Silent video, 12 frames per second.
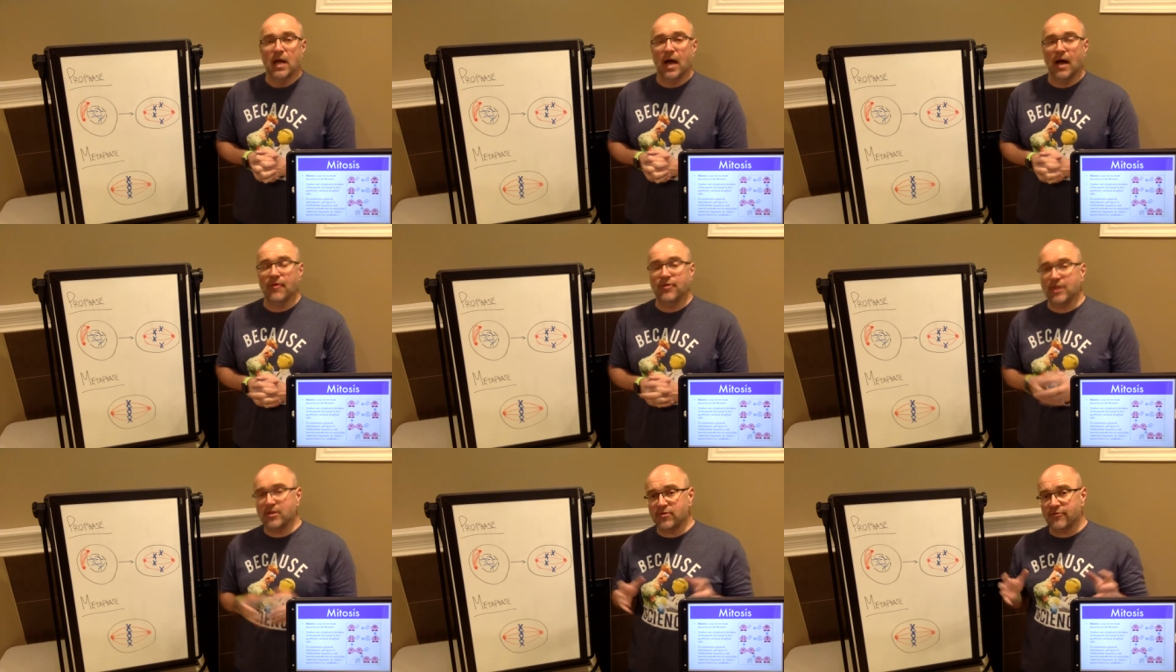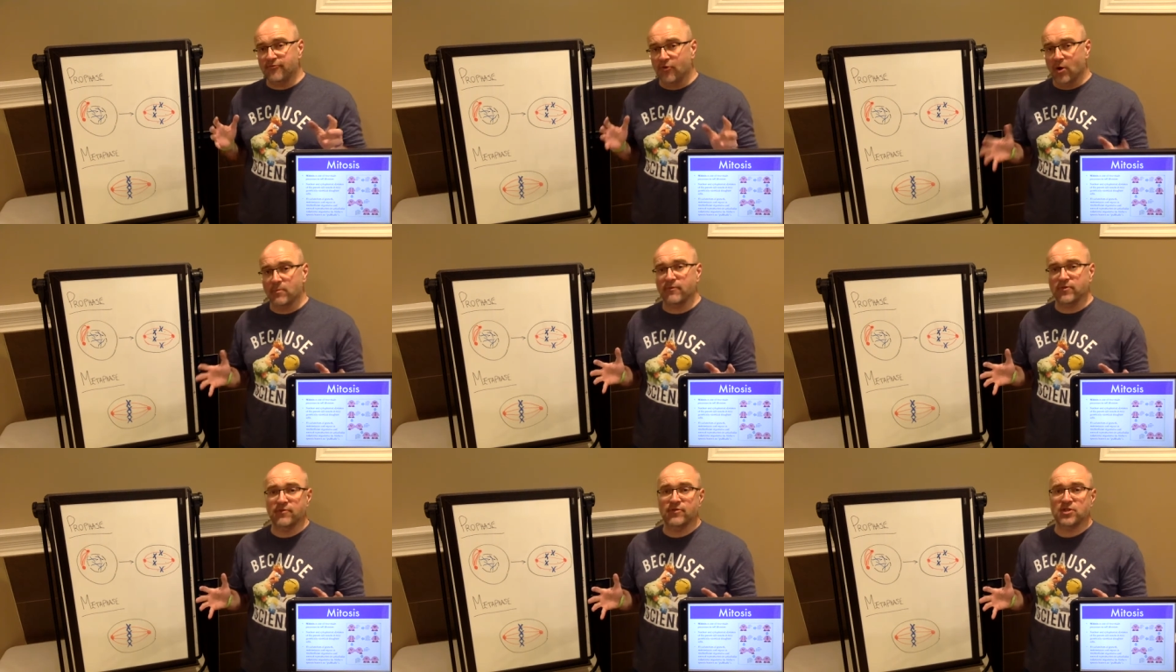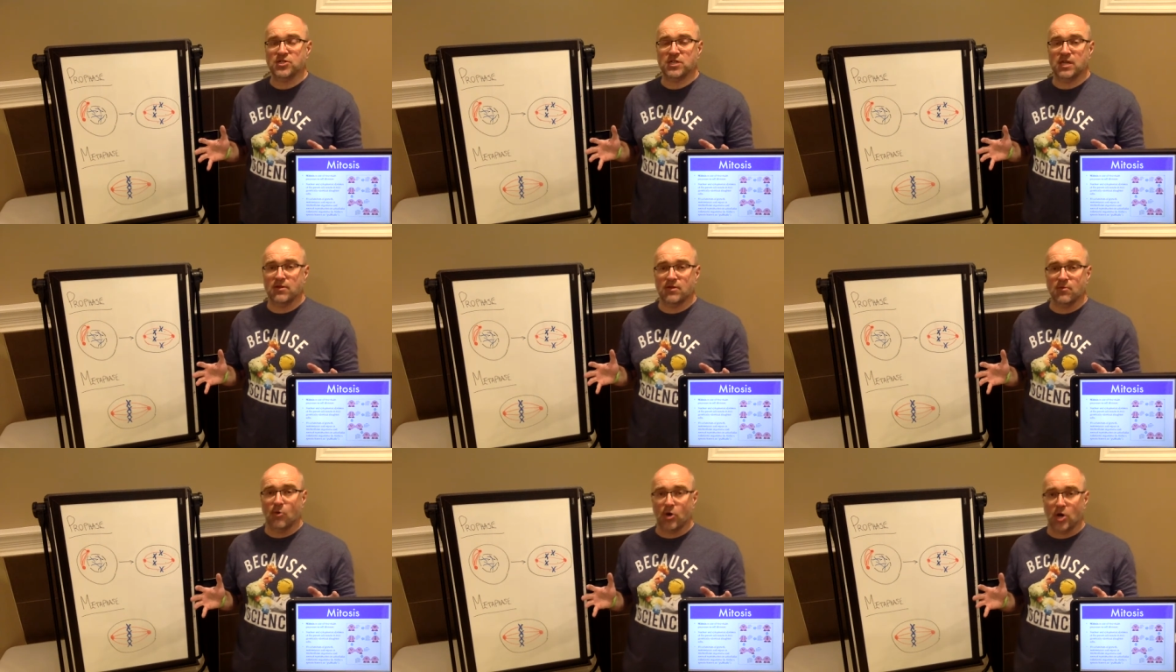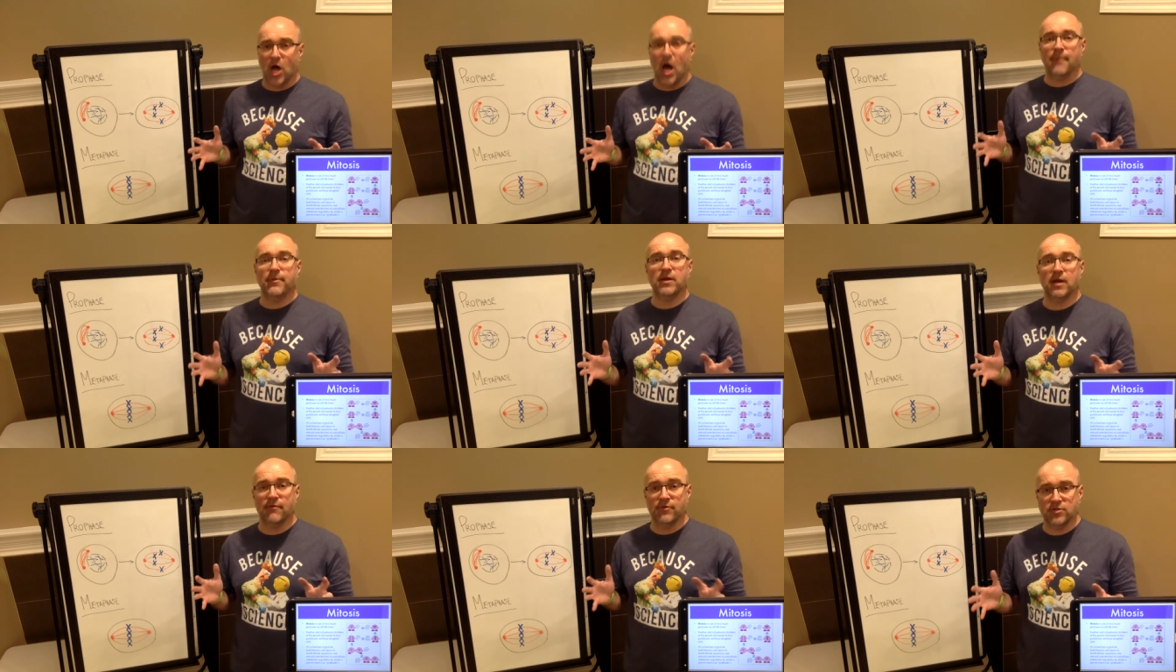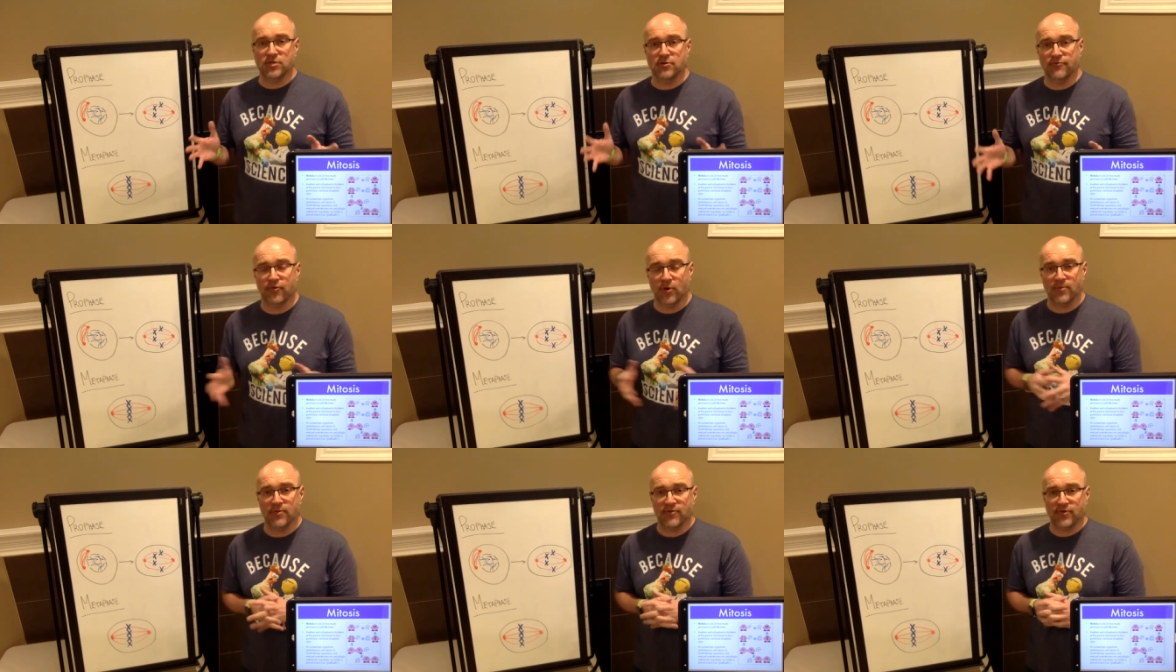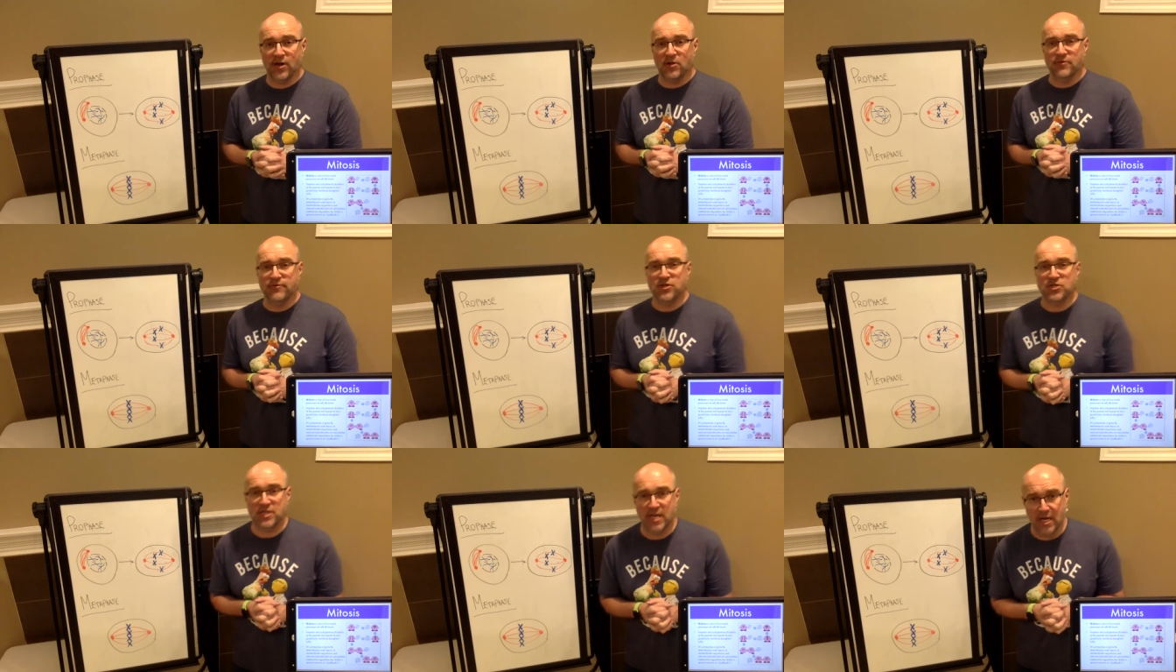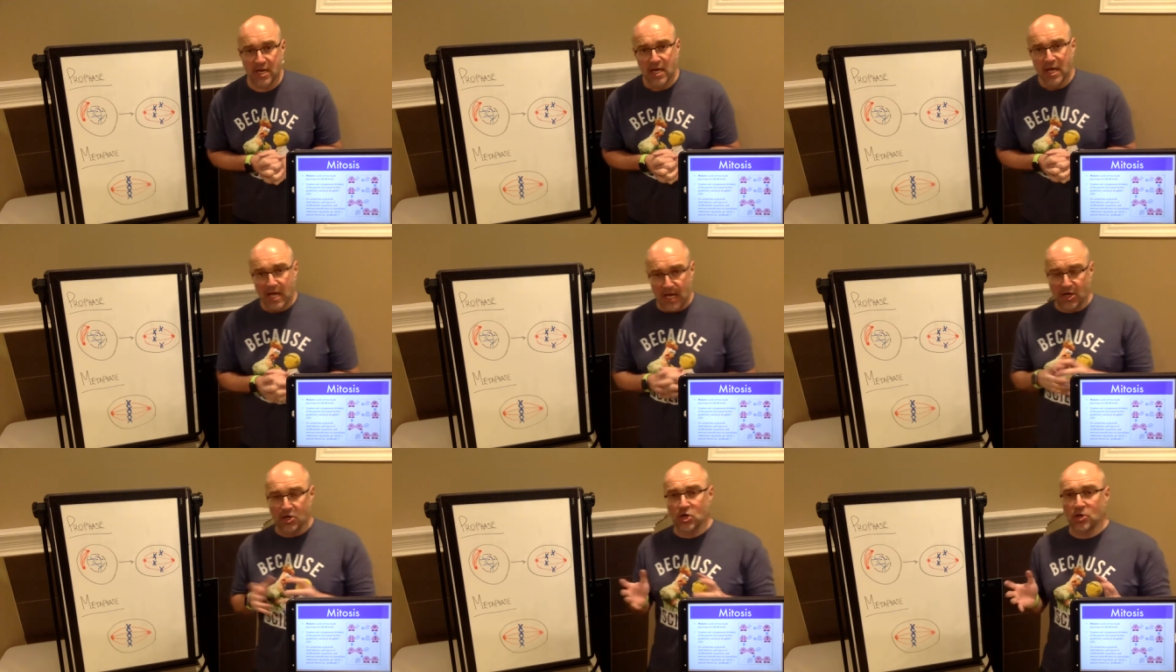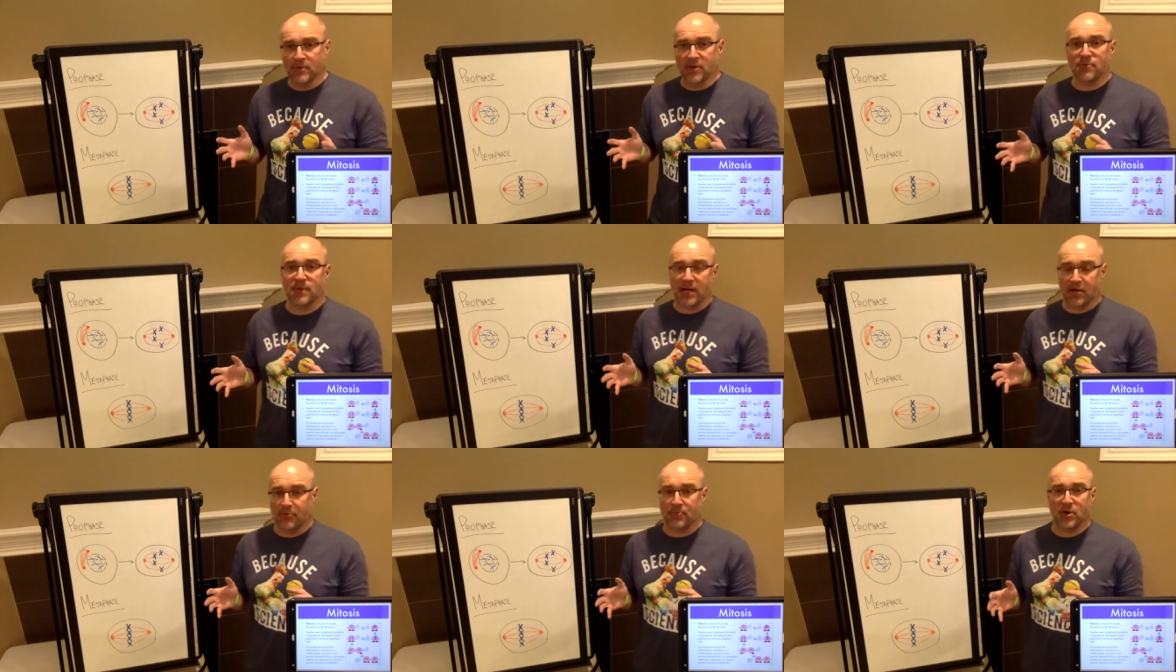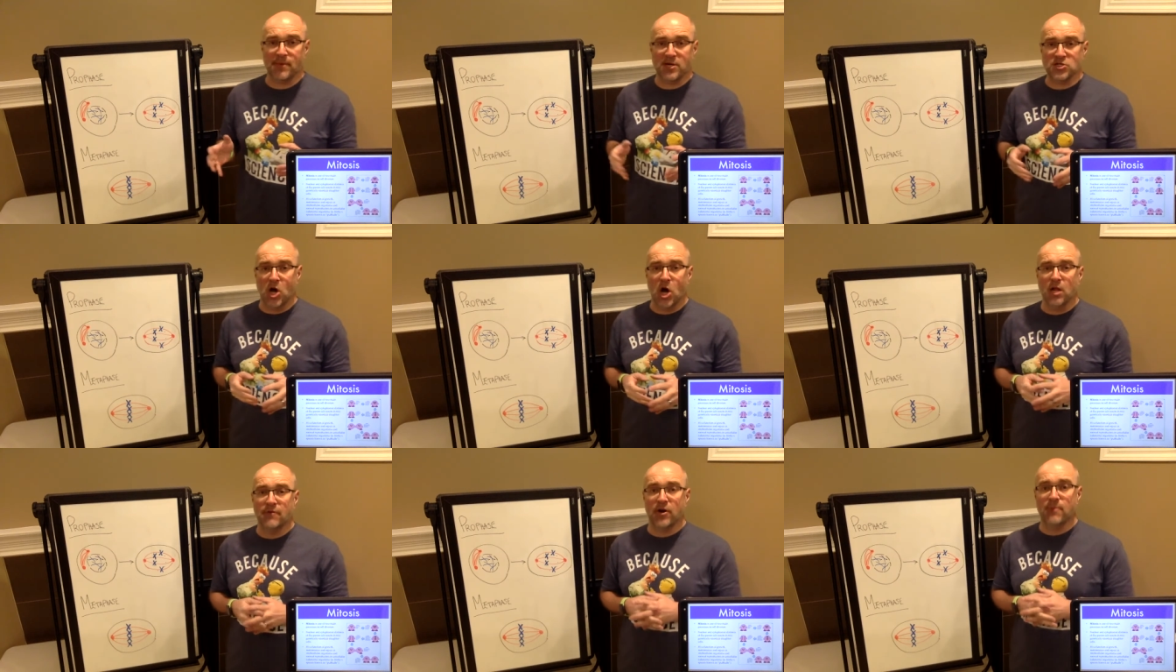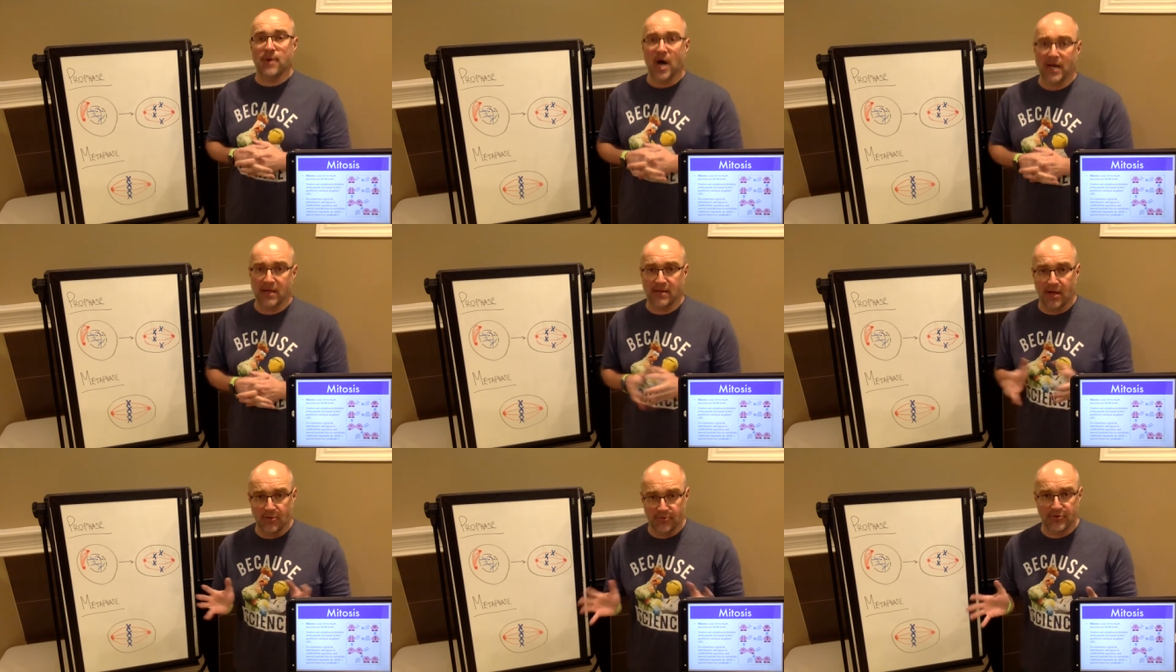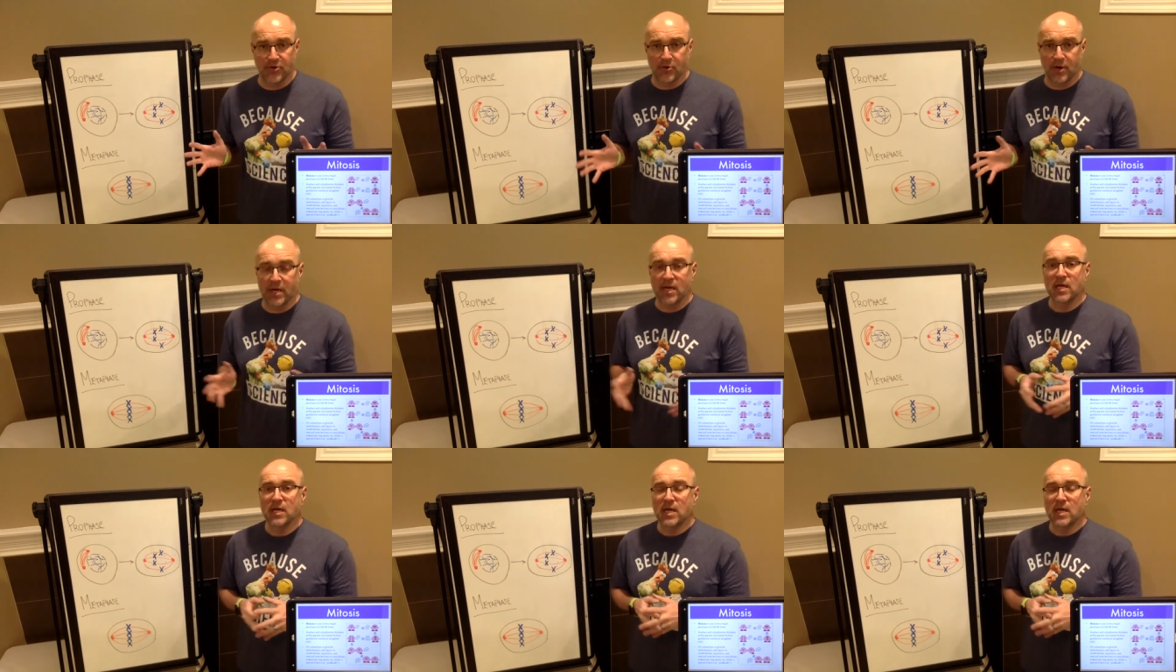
Uh, this form of division is the more common of the two forms of cell division in, in humans because pretty much all of our body cells do it,